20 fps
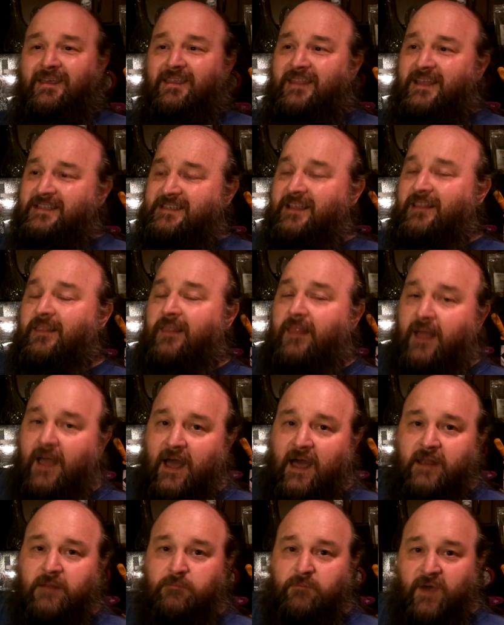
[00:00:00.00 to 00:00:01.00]
That's a
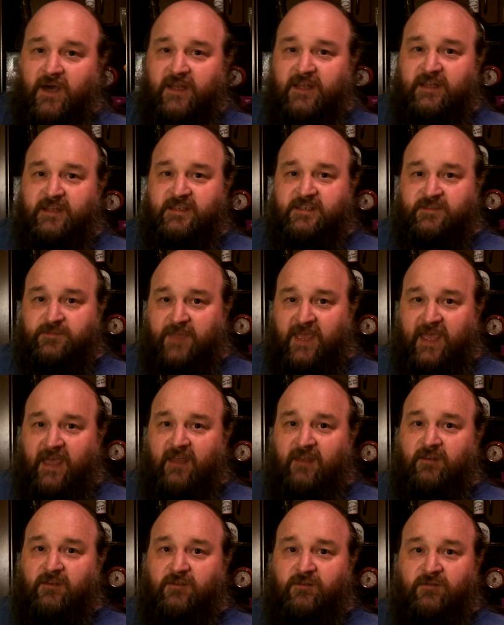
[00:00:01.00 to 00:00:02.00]
lot of money to
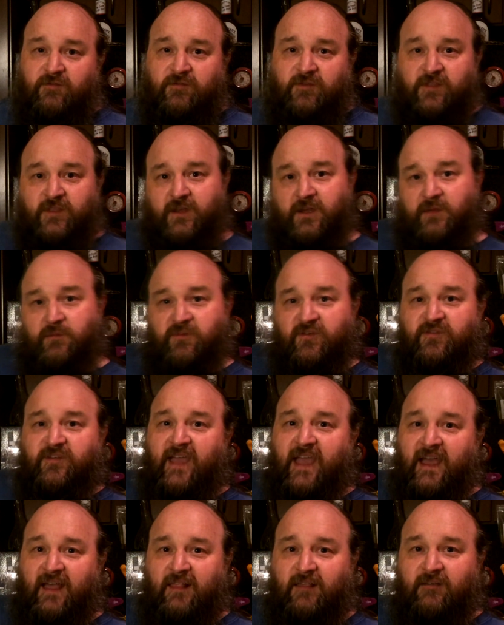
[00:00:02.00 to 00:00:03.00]
spend for the number of
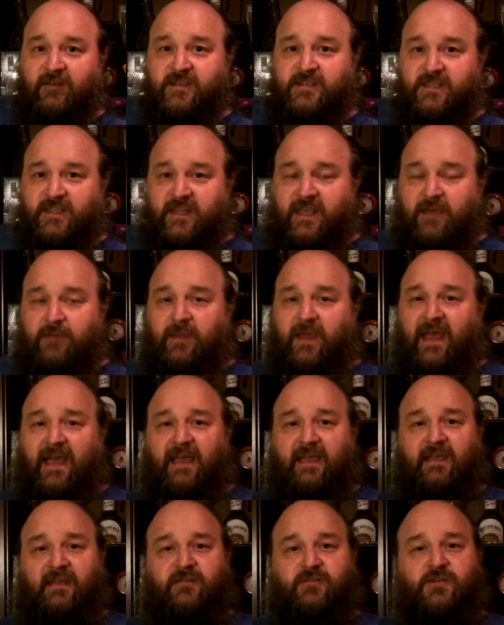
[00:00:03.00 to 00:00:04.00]
calories in that
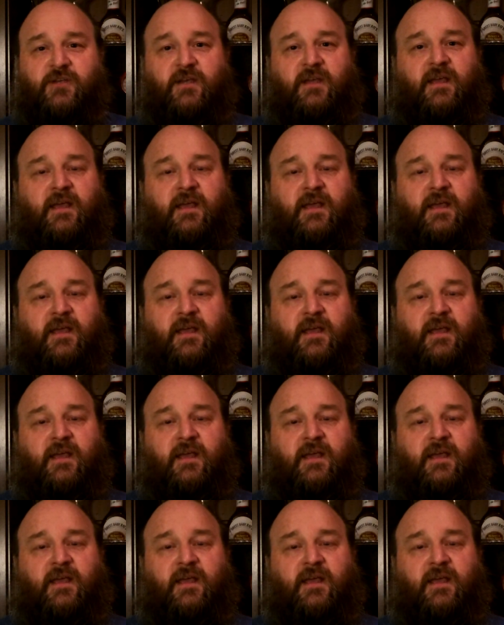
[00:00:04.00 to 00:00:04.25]
package.